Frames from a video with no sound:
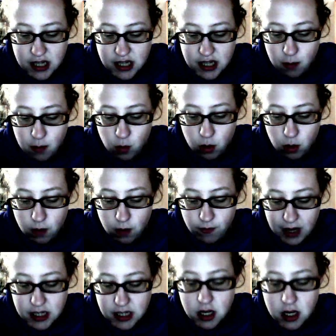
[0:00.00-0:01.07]
more
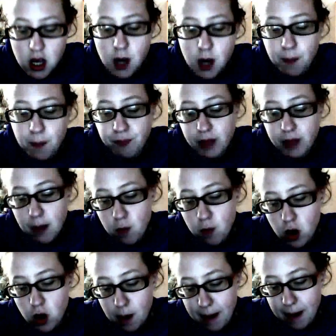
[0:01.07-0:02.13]

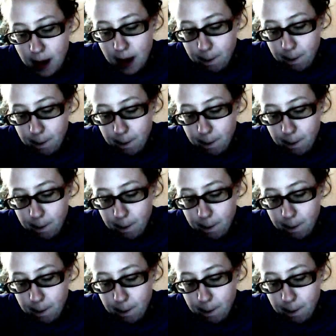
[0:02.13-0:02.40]
about